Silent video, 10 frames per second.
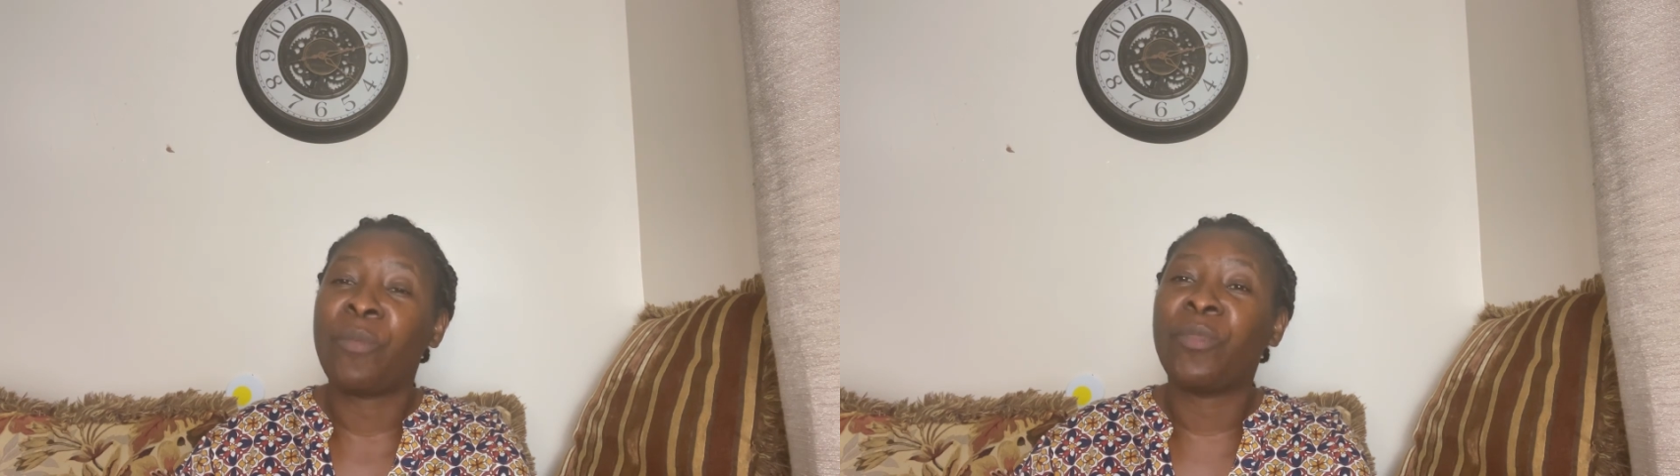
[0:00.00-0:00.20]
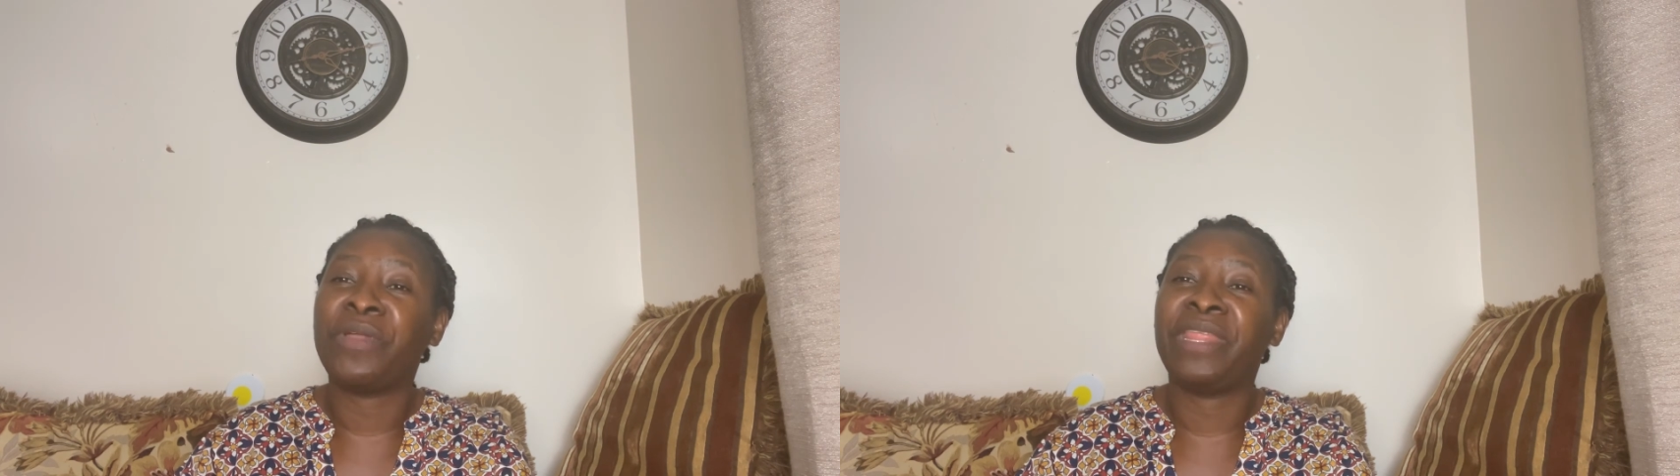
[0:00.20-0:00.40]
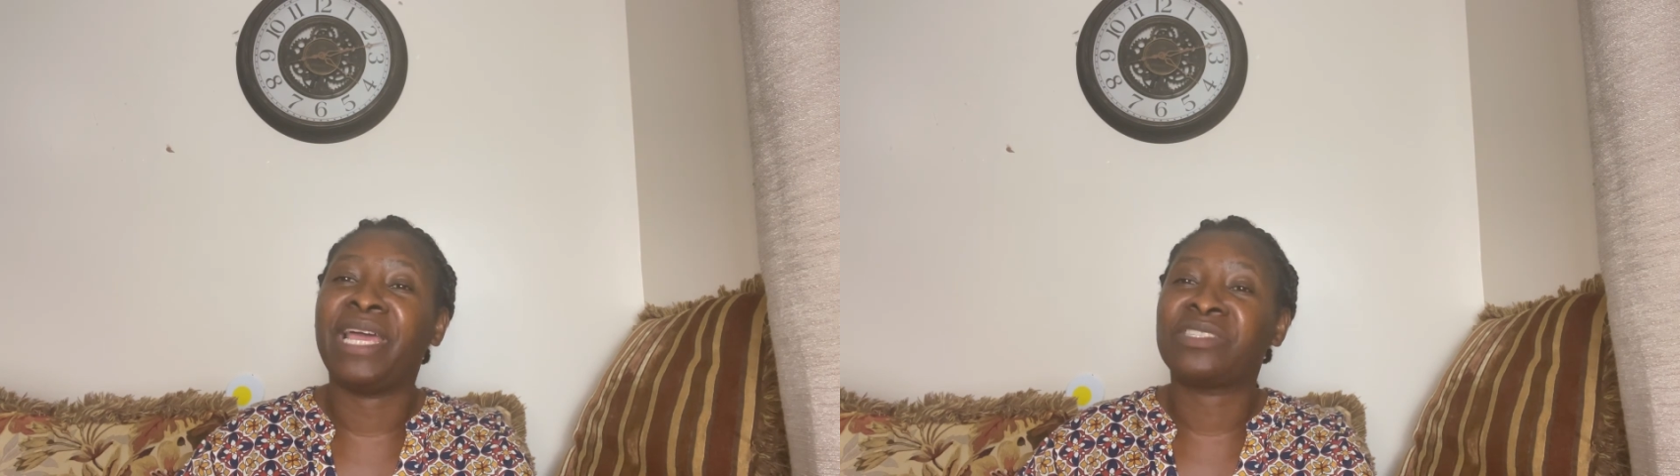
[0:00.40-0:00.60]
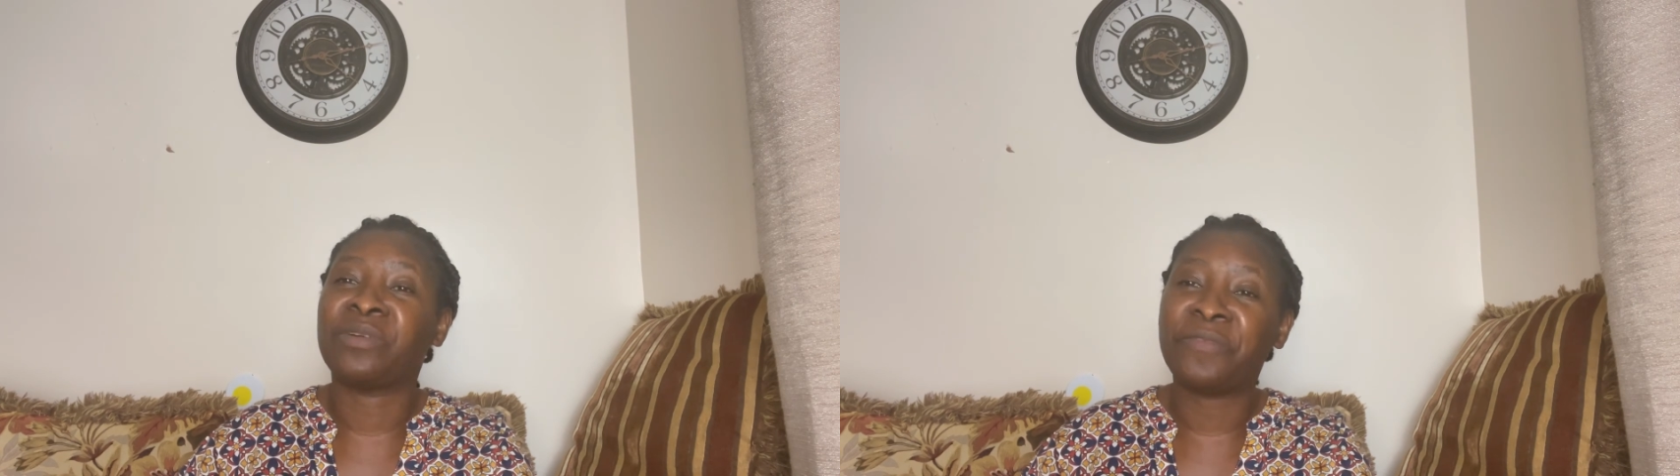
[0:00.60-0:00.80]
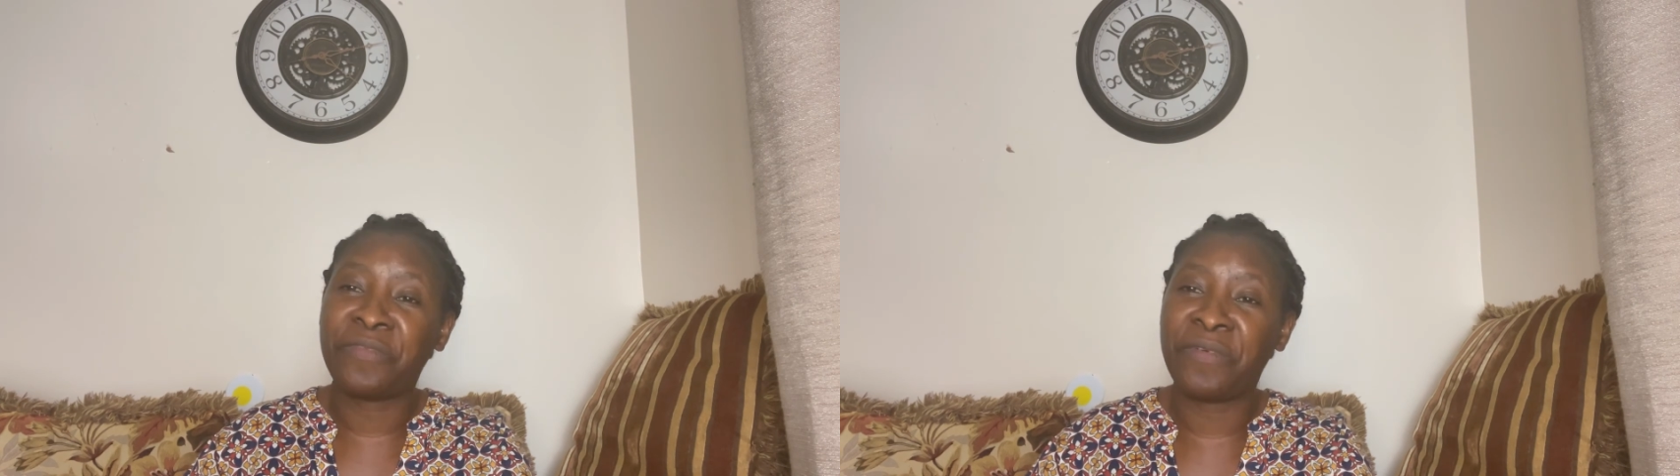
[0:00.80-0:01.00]
but there are
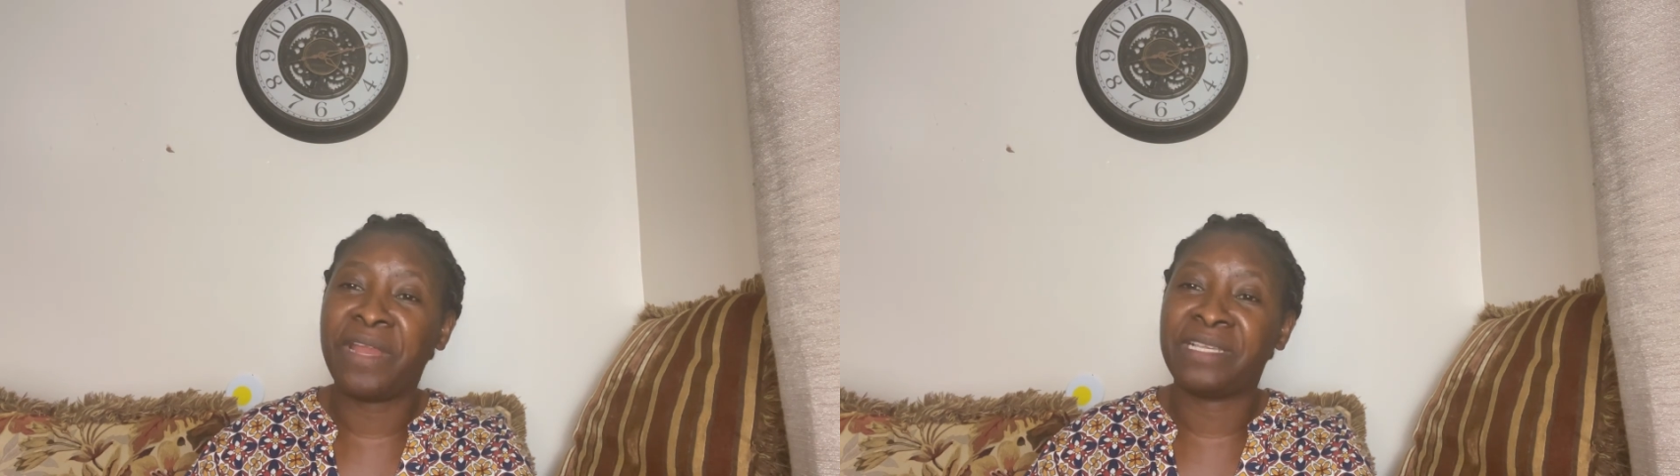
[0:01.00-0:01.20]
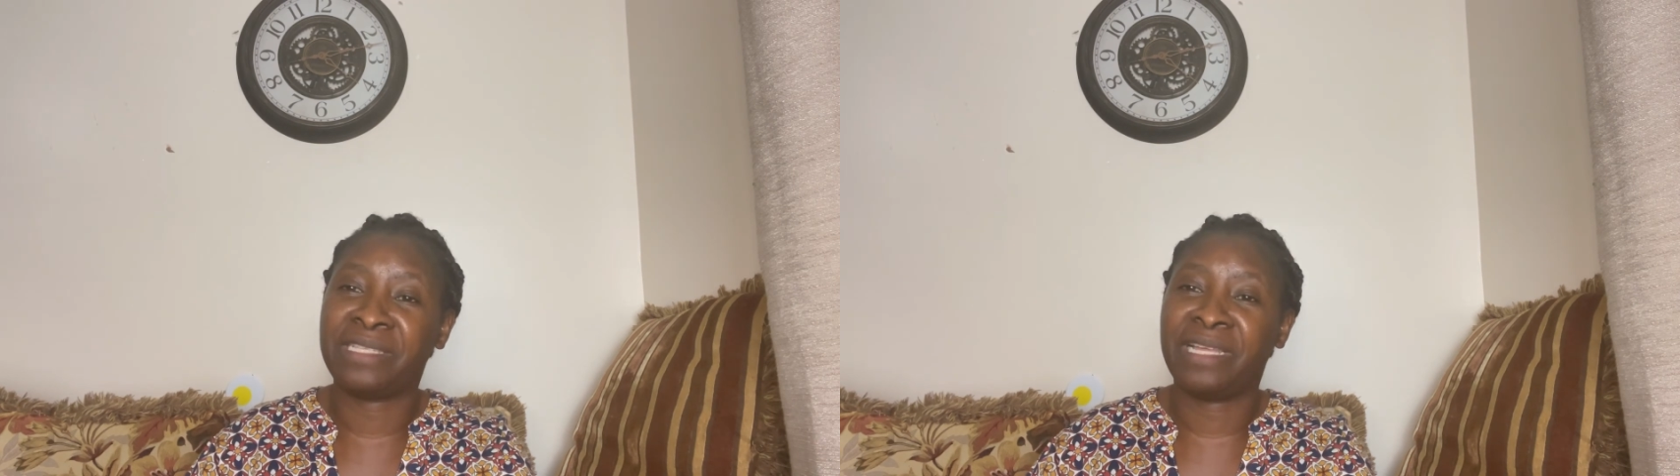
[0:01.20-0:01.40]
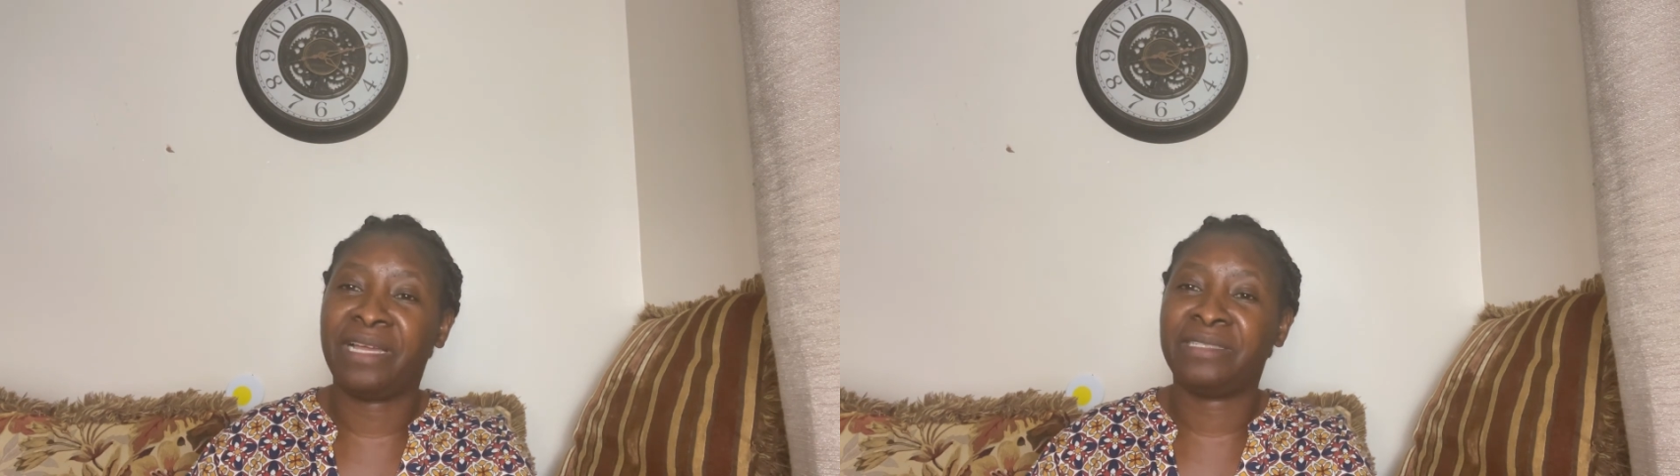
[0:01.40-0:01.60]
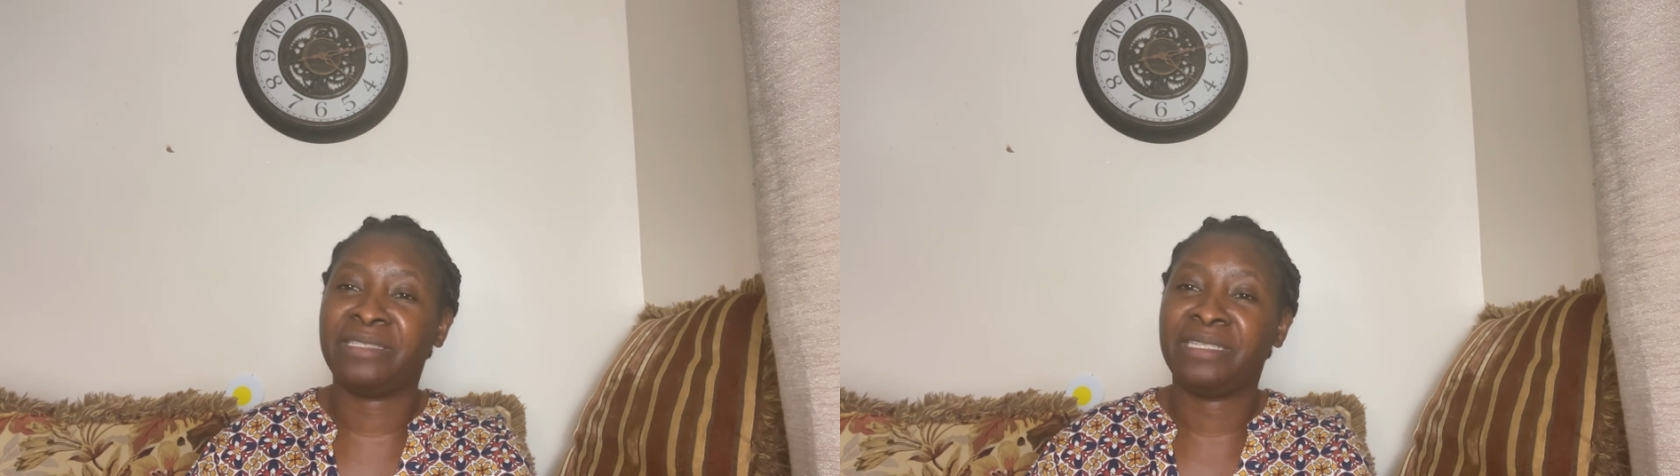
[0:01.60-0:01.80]
some friends that